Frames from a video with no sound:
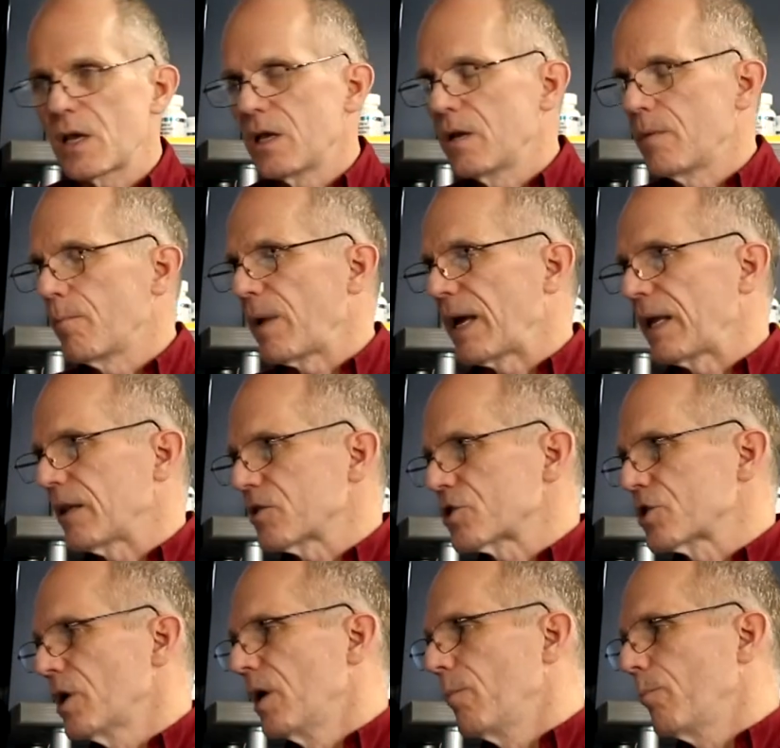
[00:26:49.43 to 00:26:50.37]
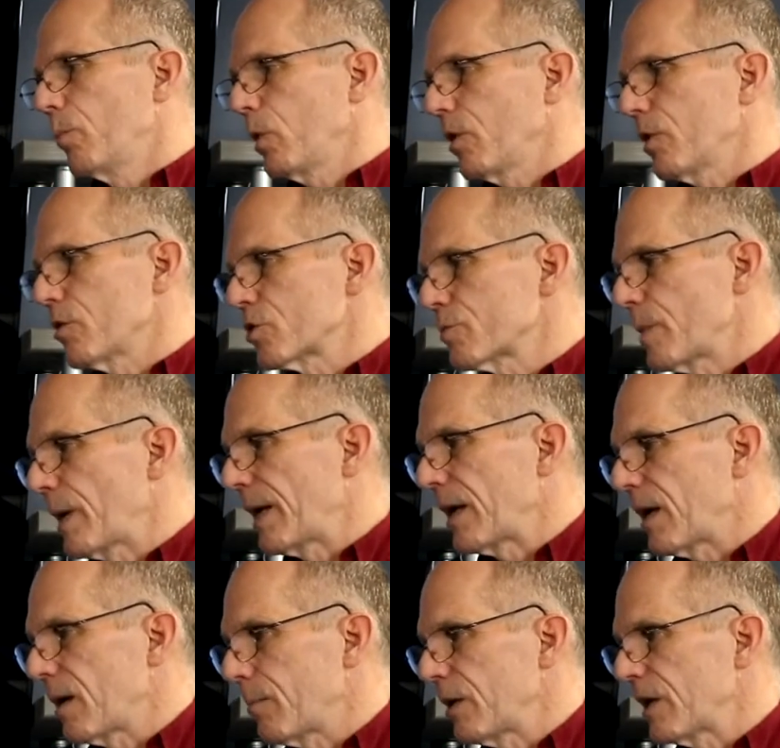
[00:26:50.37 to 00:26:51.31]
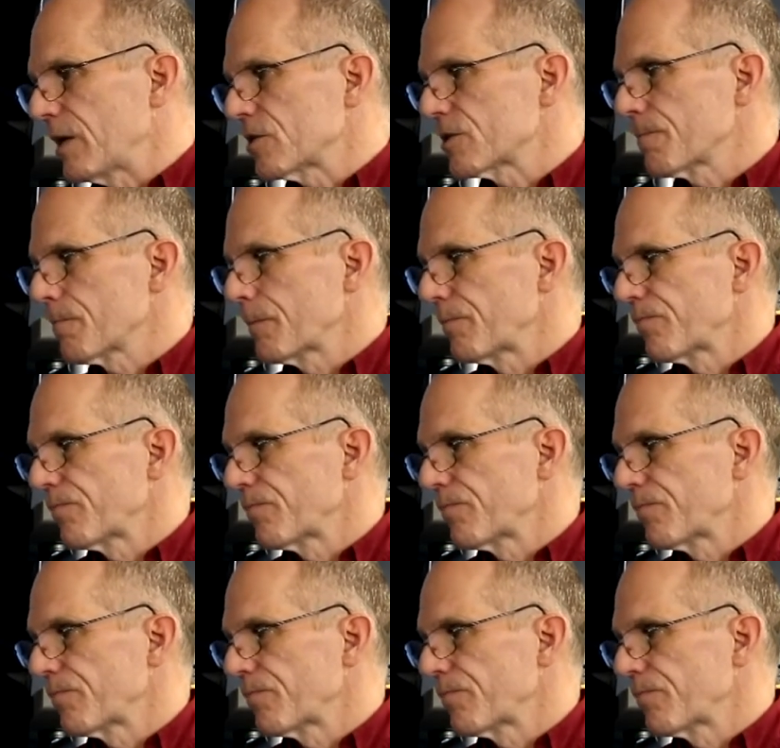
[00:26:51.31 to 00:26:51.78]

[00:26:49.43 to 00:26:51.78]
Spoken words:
imbalanced, pulling your spine out of place.